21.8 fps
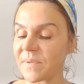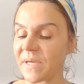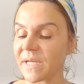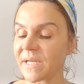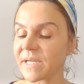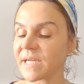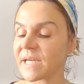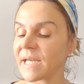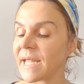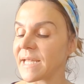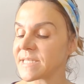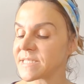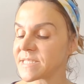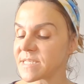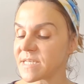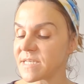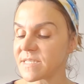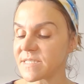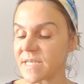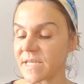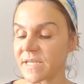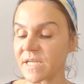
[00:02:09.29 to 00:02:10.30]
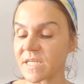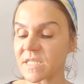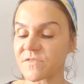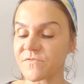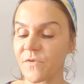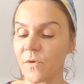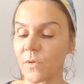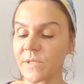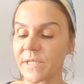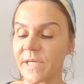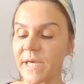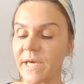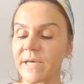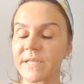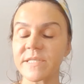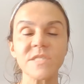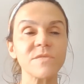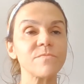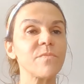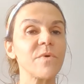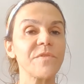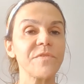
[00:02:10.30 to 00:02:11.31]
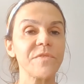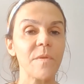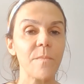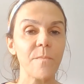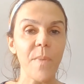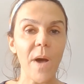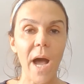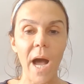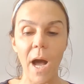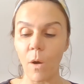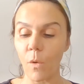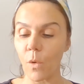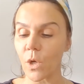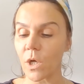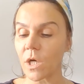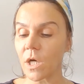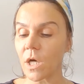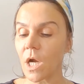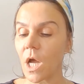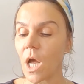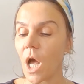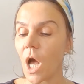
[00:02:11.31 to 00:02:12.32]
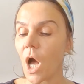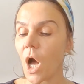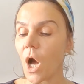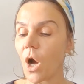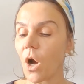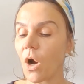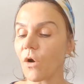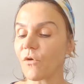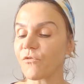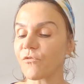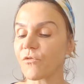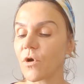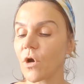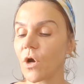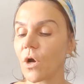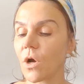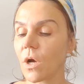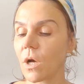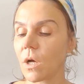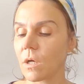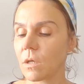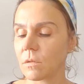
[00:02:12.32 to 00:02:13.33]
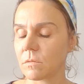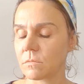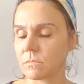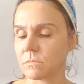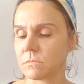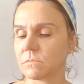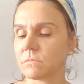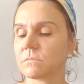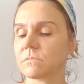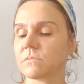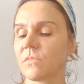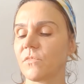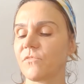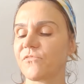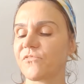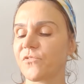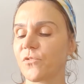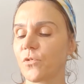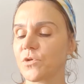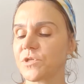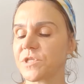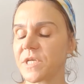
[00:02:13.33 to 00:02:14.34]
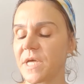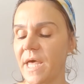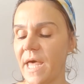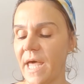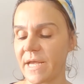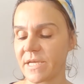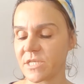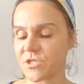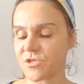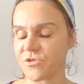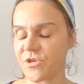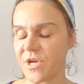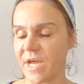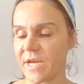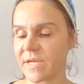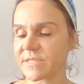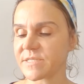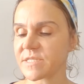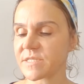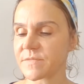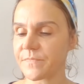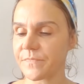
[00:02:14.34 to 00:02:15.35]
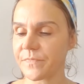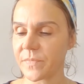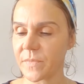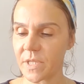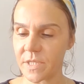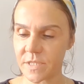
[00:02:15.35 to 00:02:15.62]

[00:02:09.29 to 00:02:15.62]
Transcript: It cleanses and exfoliates with the power of fruit extracts.